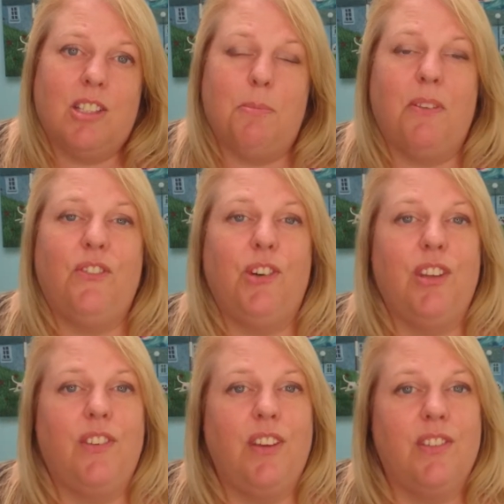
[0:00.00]
So before
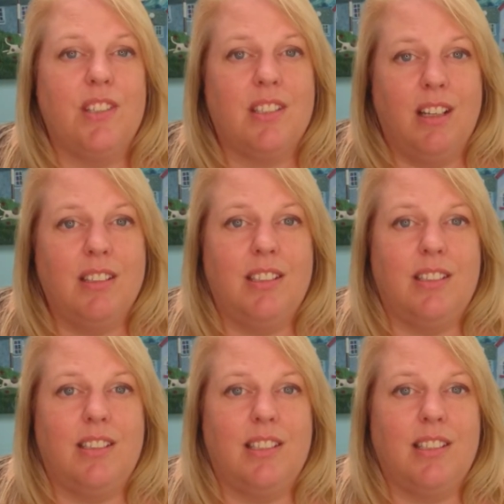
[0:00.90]
you've even started
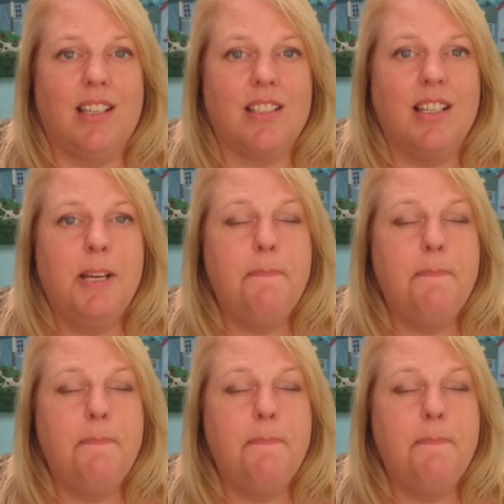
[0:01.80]
to discuss